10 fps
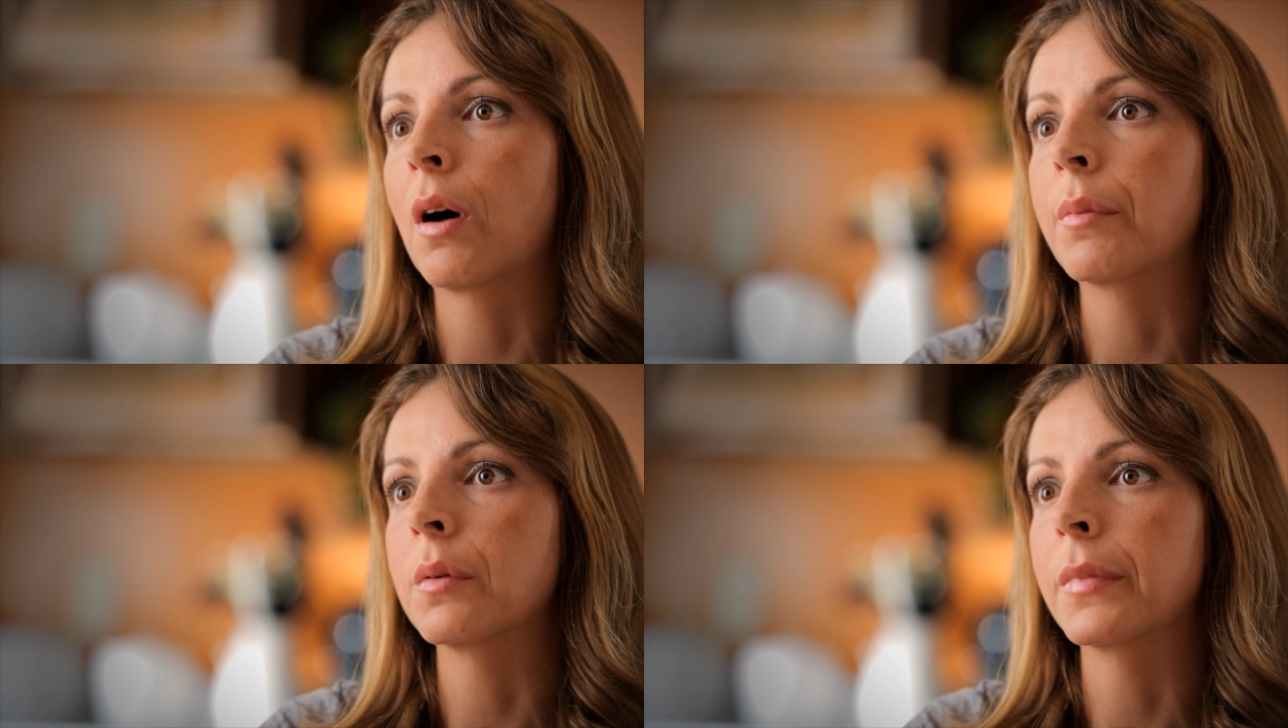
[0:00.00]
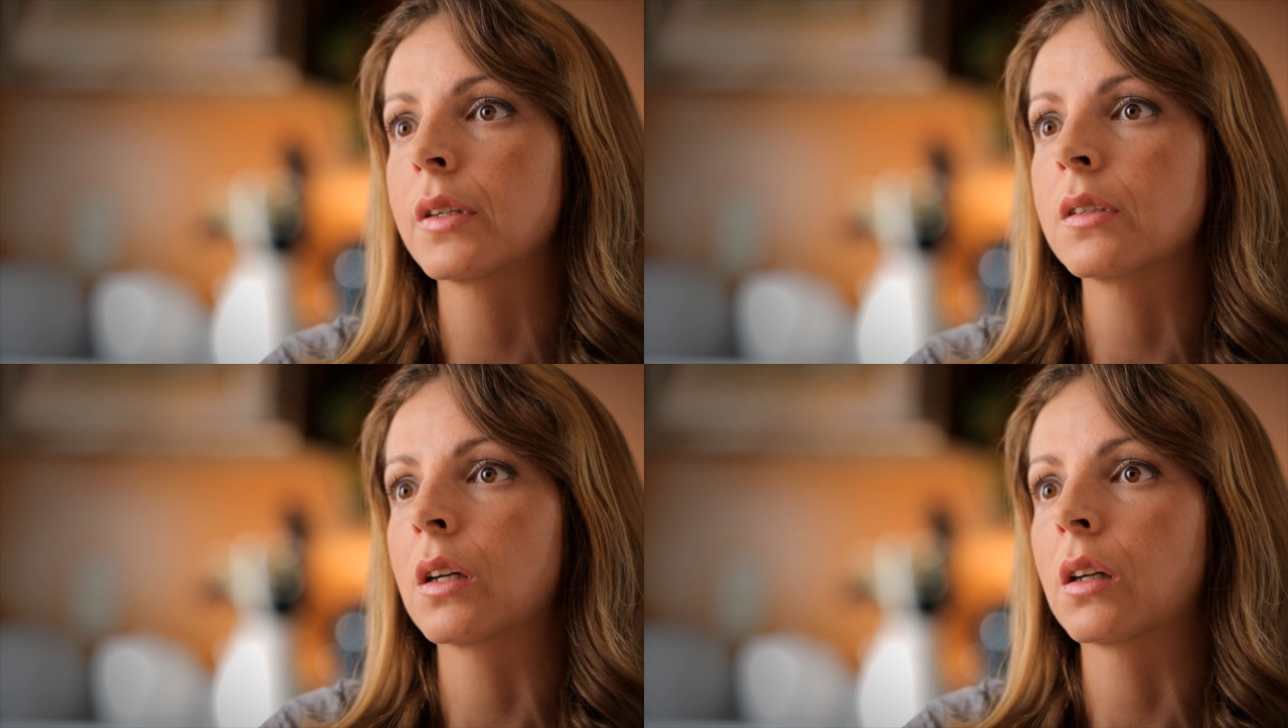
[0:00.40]

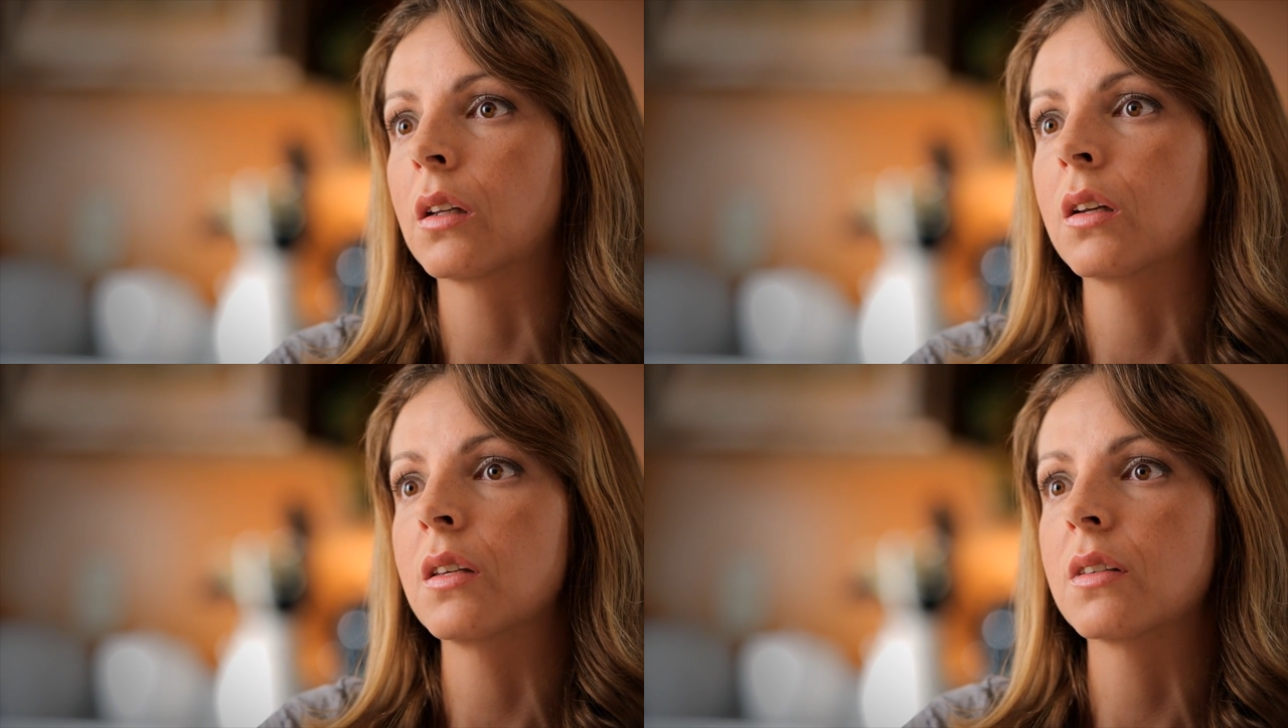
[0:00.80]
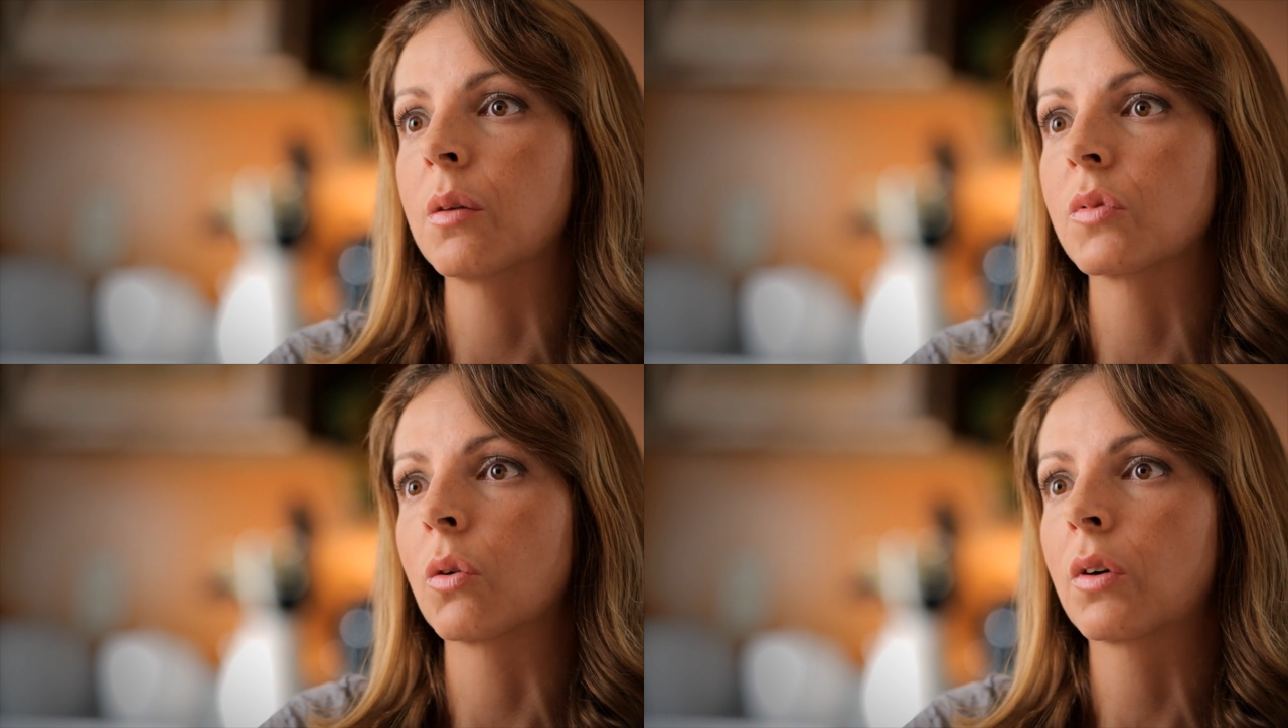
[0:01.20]
optimistic and he
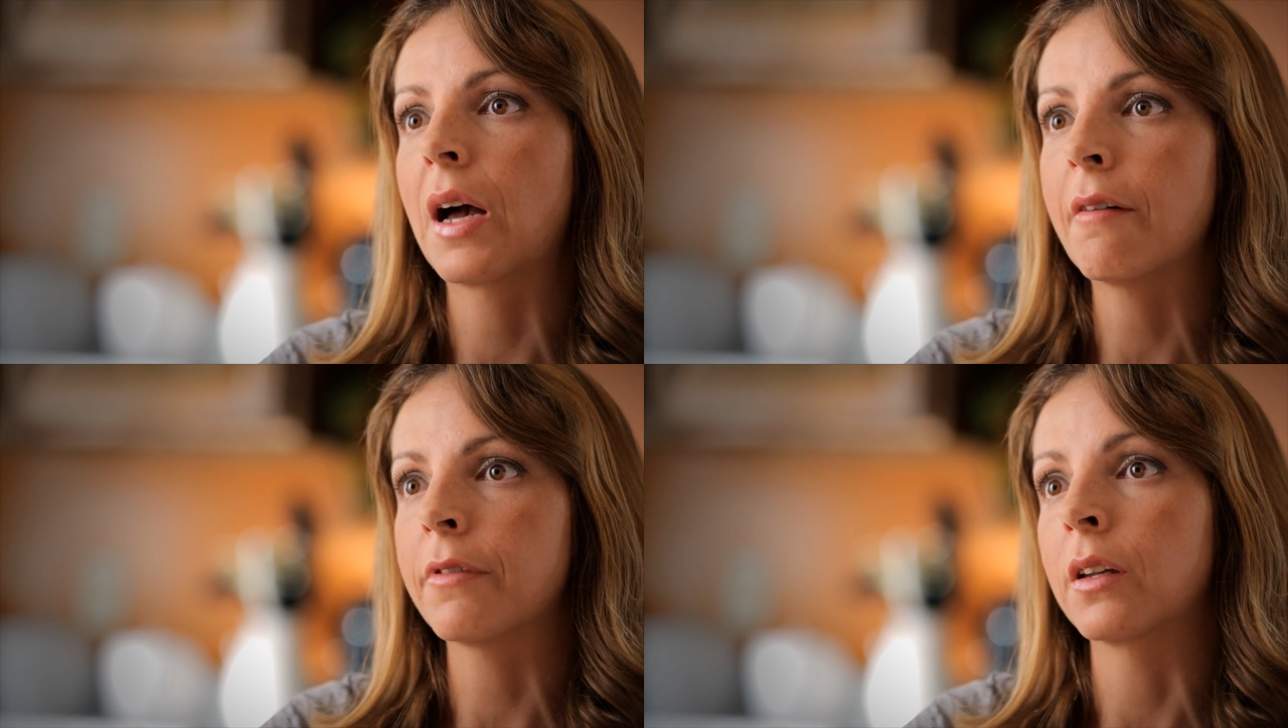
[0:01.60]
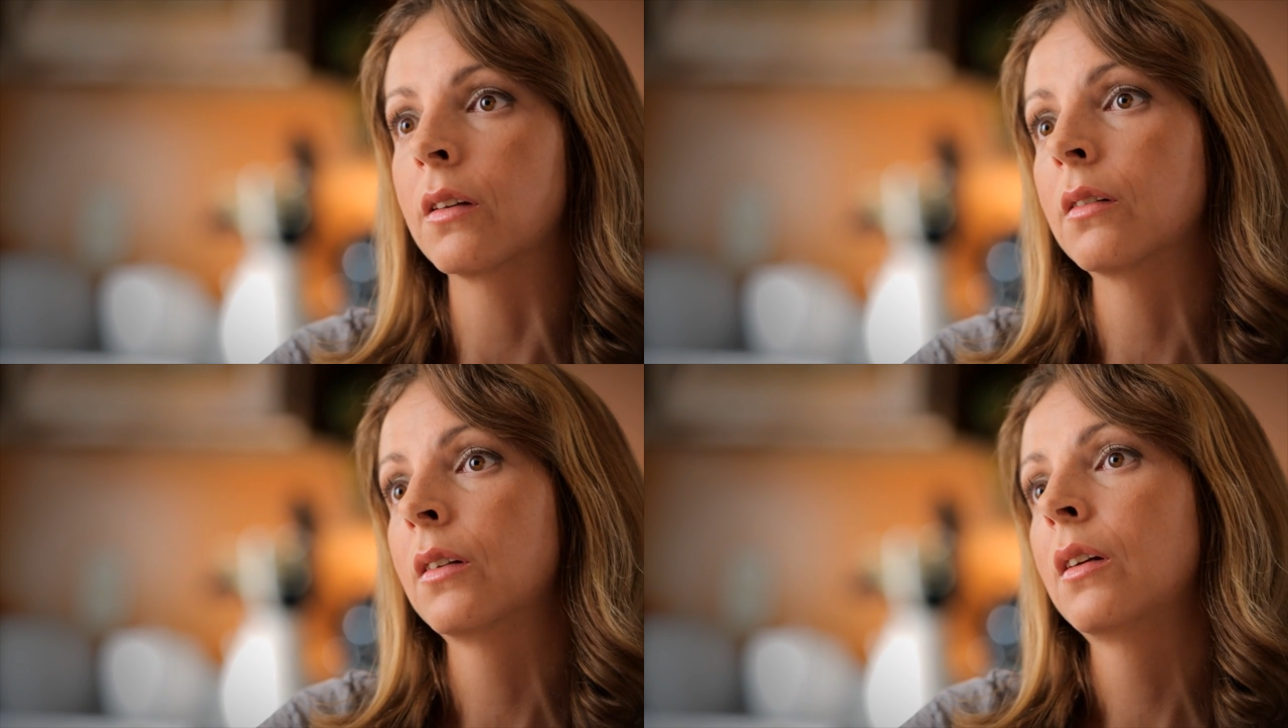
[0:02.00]
seemed so
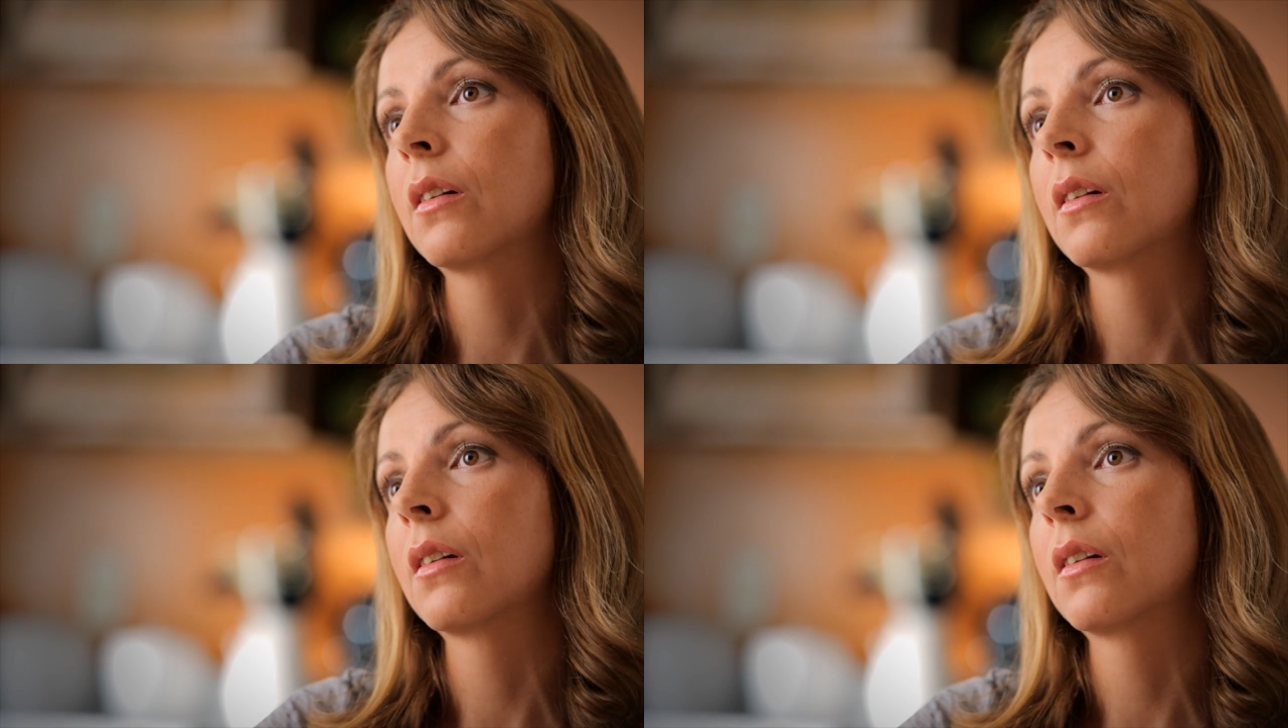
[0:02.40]
confident